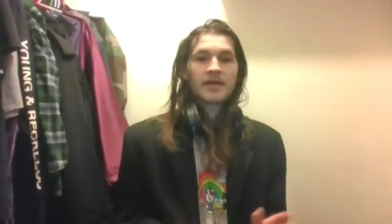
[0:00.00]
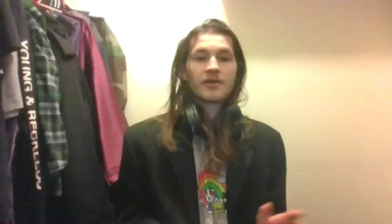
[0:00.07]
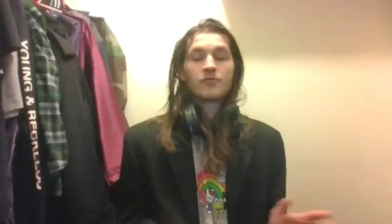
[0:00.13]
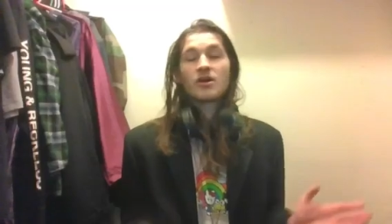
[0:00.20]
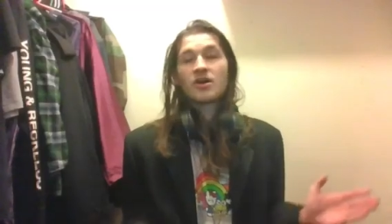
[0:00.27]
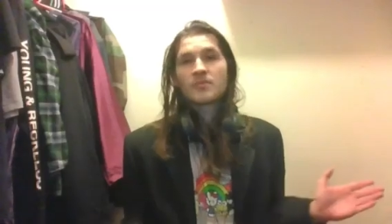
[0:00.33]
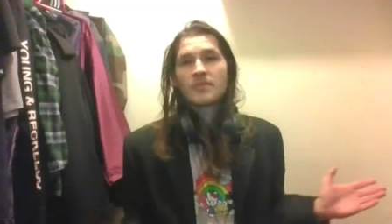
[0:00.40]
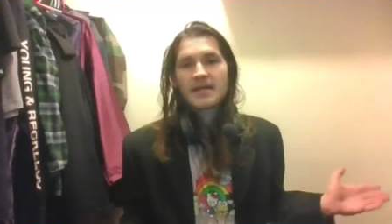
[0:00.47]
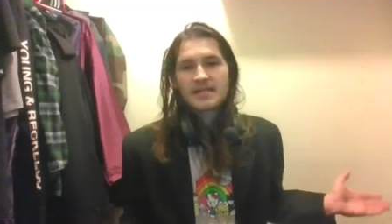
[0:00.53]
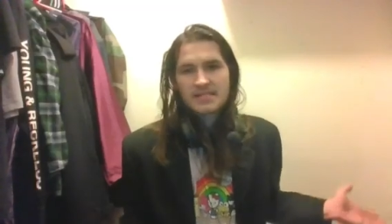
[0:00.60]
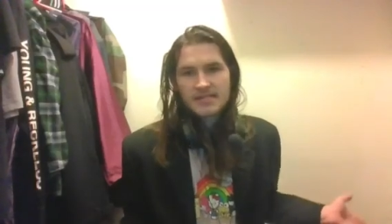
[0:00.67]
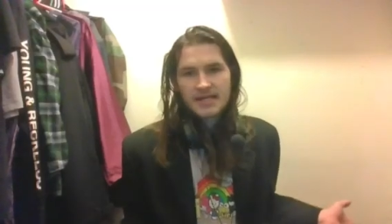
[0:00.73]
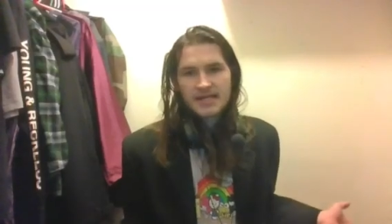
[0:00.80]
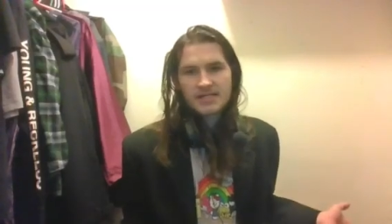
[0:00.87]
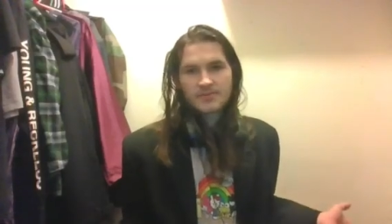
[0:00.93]
A well
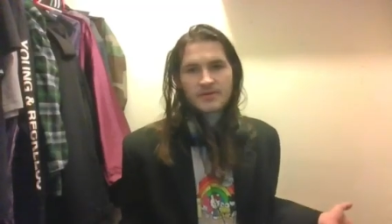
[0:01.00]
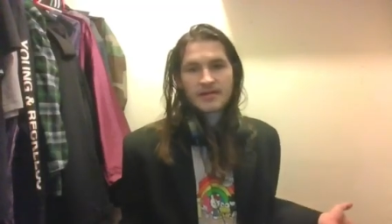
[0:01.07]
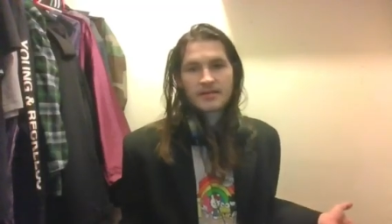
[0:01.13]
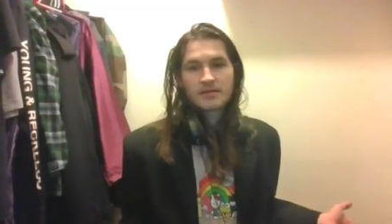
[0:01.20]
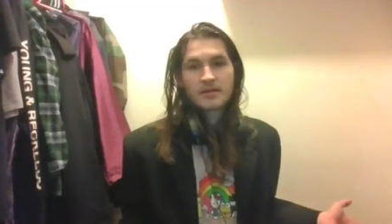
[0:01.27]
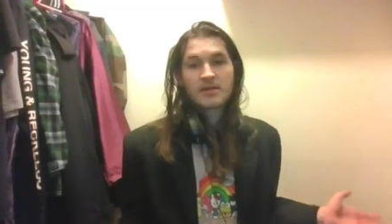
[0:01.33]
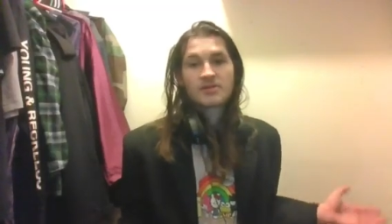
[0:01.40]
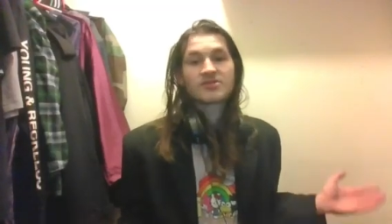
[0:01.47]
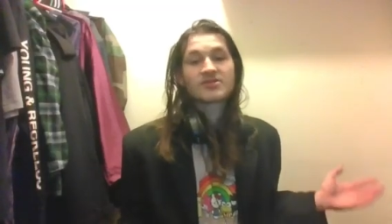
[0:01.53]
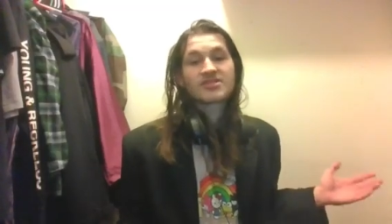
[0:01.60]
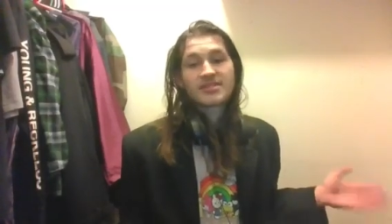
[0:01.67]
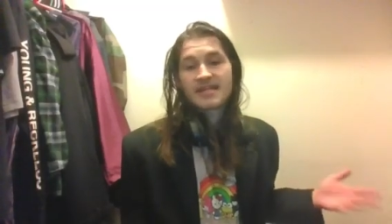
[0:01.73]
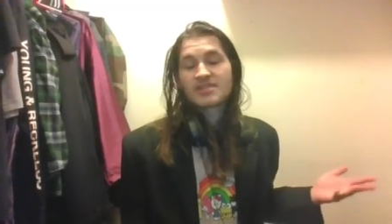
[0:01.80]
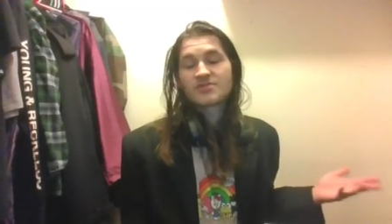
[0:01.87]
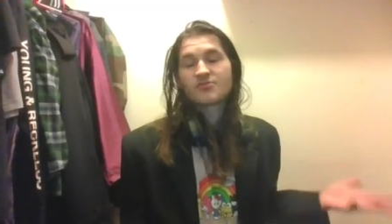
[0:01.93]
made stat spread
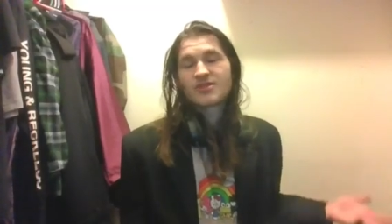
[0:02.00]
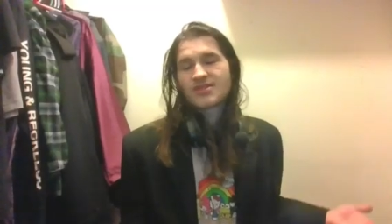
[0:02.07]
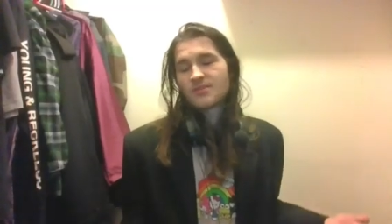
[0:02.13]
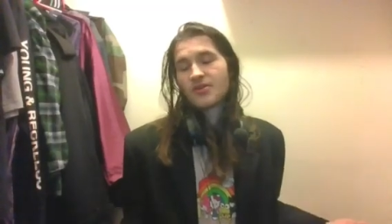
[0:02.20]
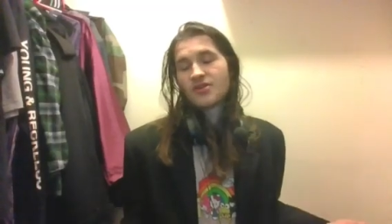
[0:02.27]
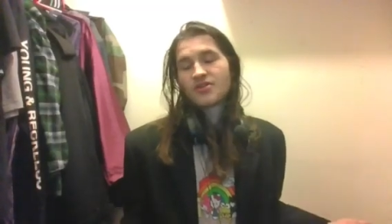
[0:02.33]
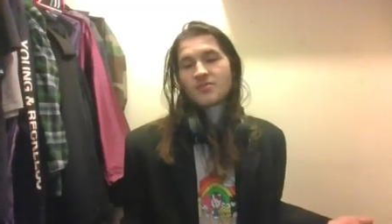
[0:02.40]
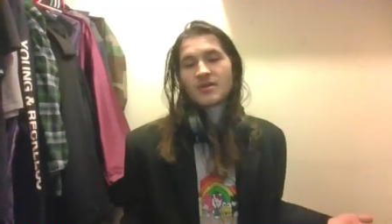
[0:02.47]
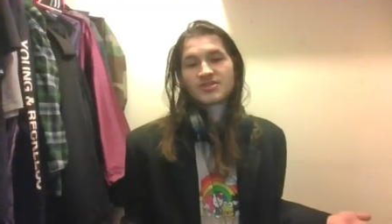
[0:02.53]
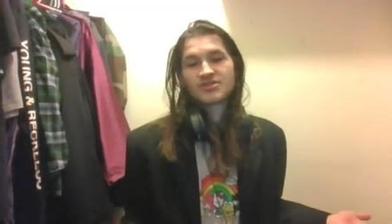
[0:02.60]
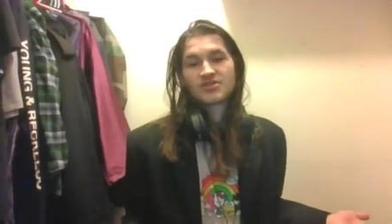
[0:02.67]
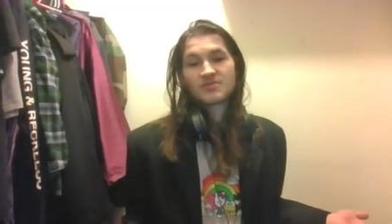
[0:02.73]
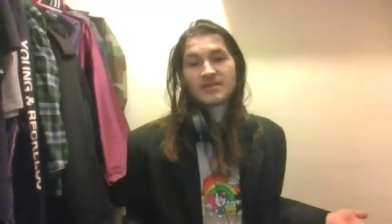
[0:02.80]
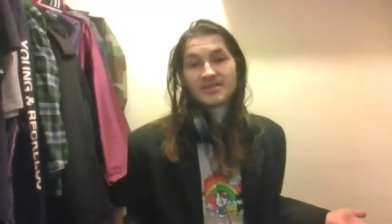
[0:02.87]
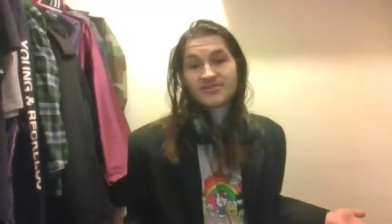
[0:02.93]
understands what the Pokemon
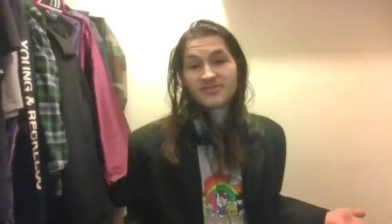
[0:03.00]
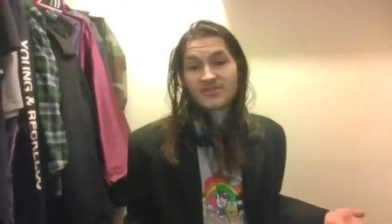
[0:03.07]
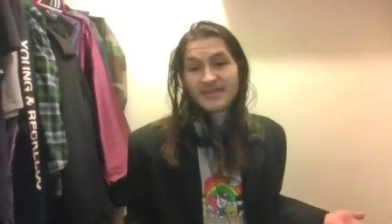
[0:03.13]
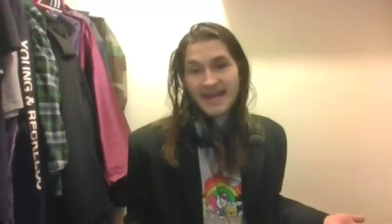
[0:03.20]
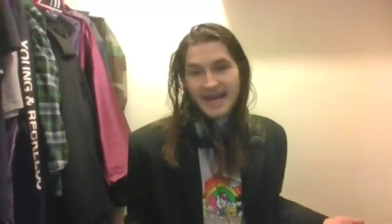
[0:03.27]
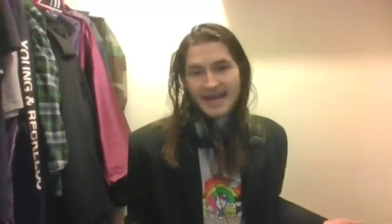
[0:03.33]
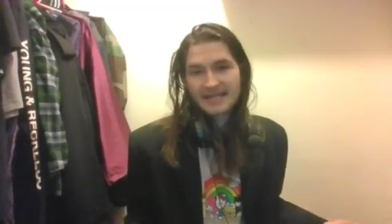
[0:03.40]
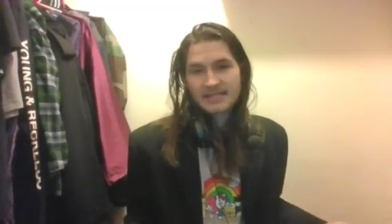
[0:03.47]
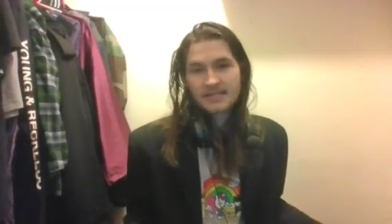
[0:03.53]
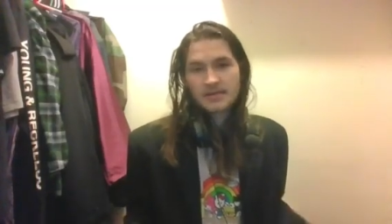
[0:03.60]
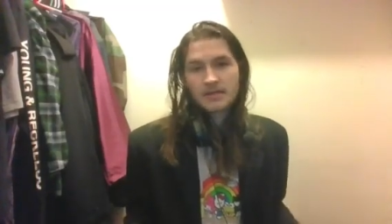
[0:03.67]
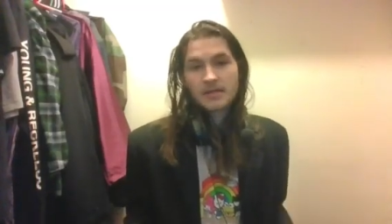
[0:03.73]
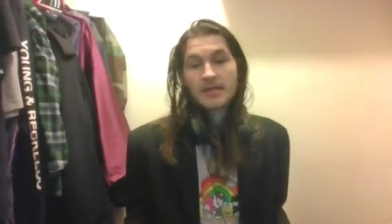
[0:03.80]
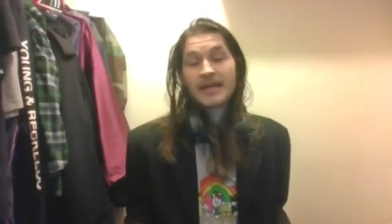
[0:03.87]
should be good at.